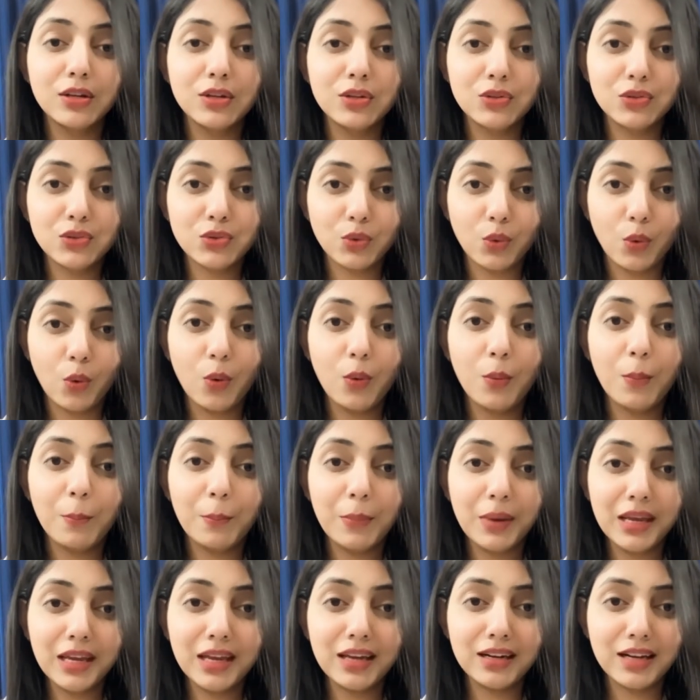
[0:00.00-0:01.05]
So,
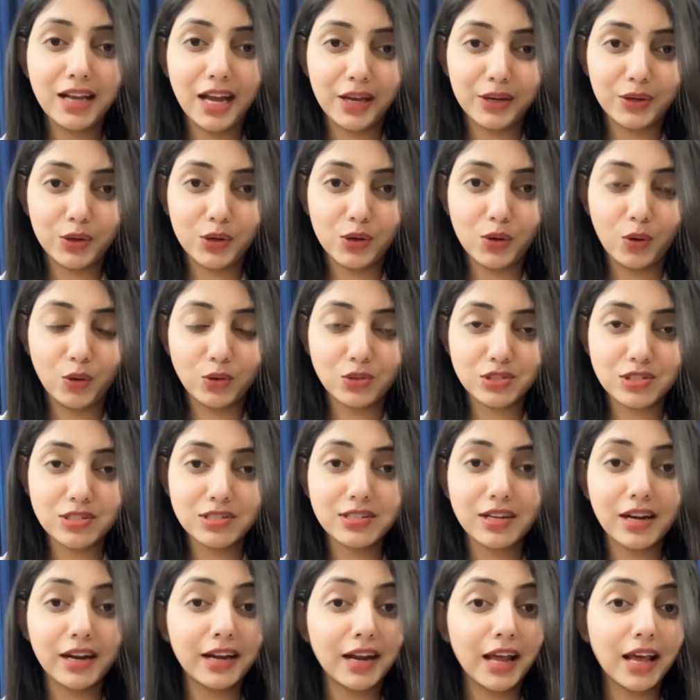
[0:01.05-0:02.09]
being a
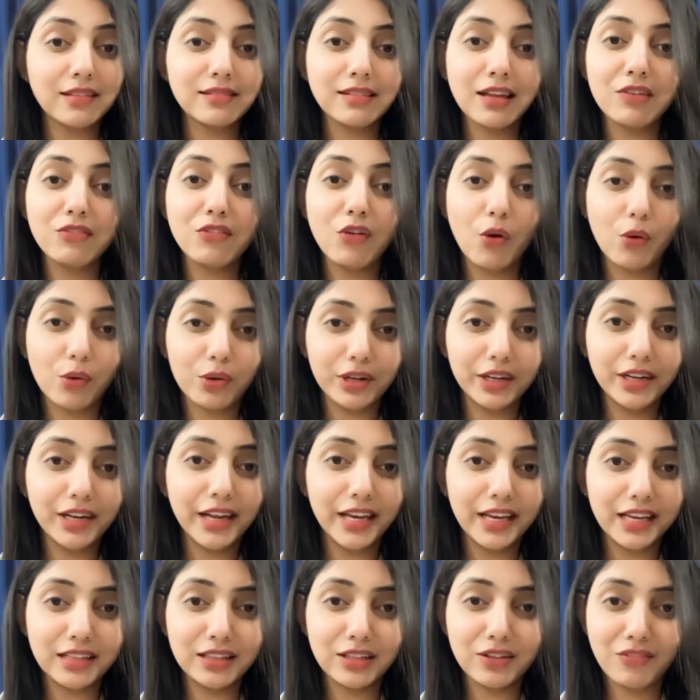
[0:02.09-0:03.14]
gynecologist and as I have already
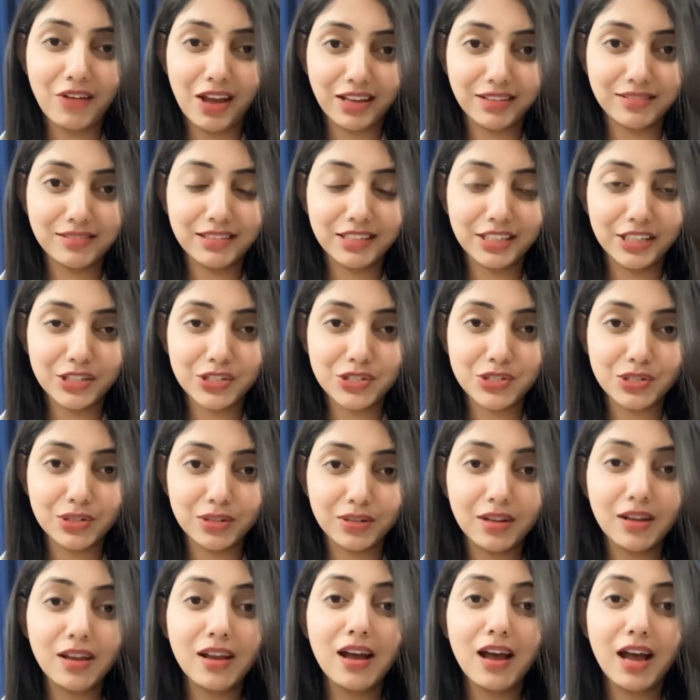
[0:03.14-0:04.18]
taken the
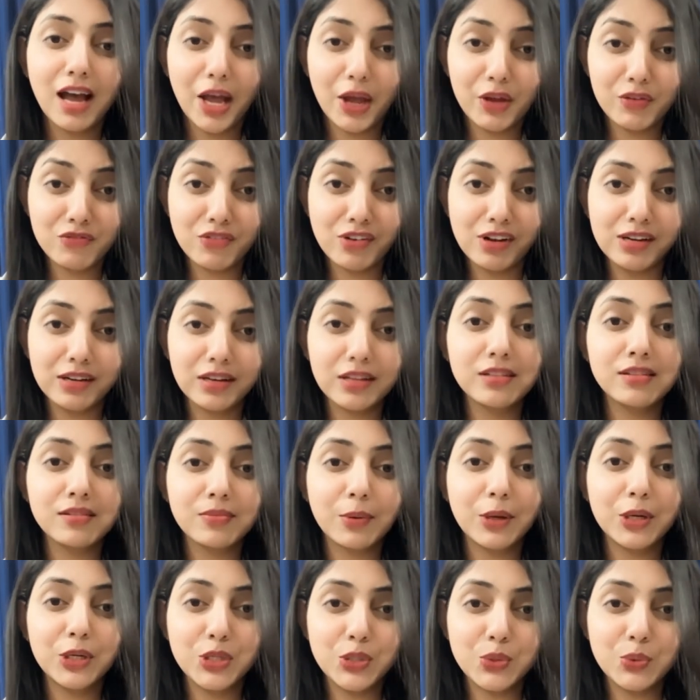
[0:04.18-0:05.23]
vaccination, I felt it's
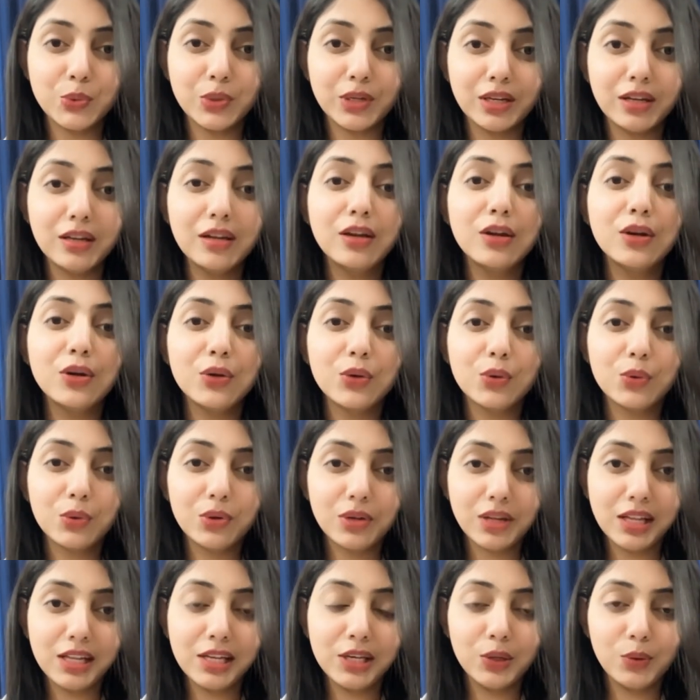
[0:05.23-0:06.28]
my duty to
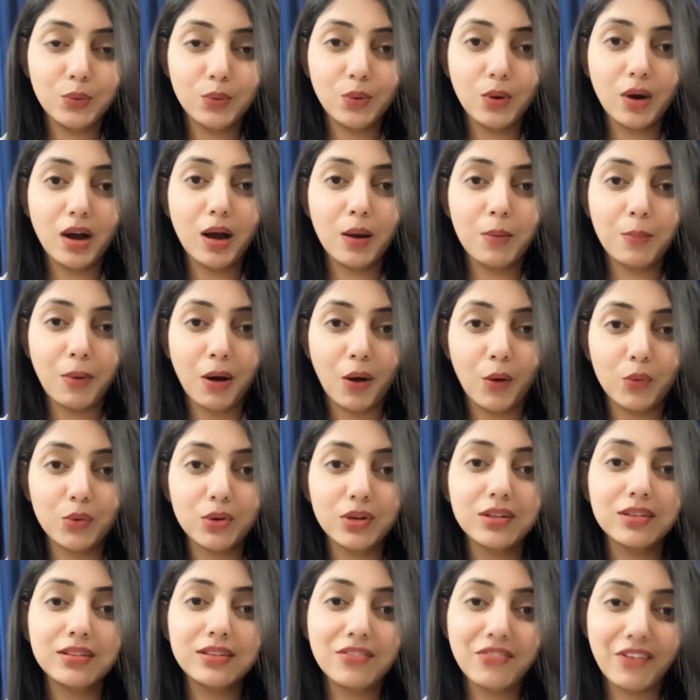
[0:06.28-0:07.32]
tell you
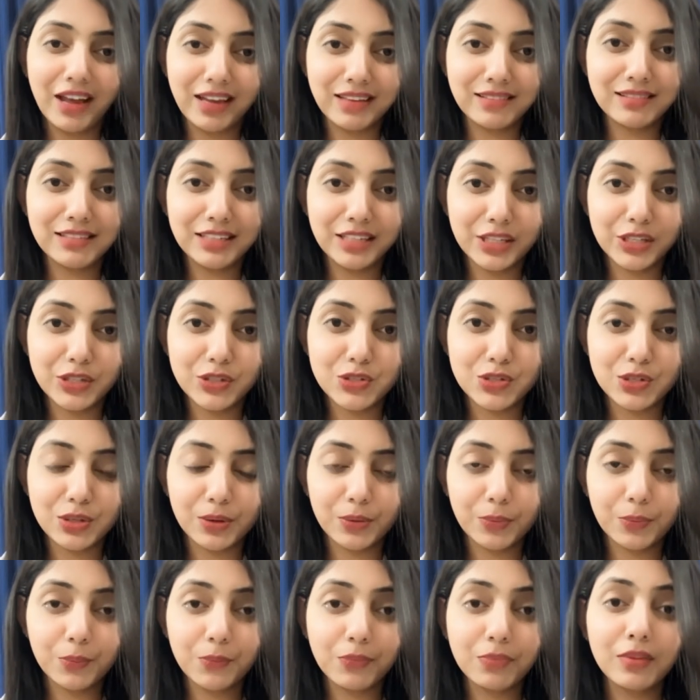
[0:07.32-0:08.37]
about the
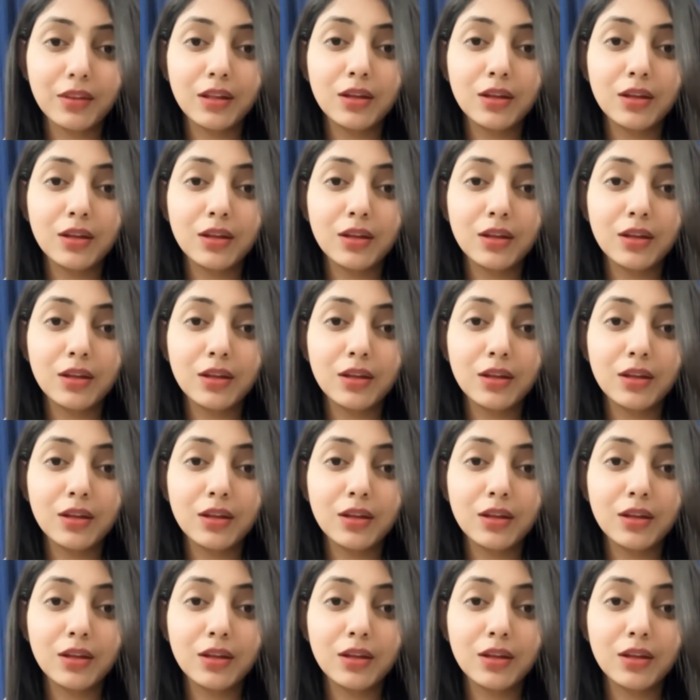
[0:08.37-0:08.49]
vaccination.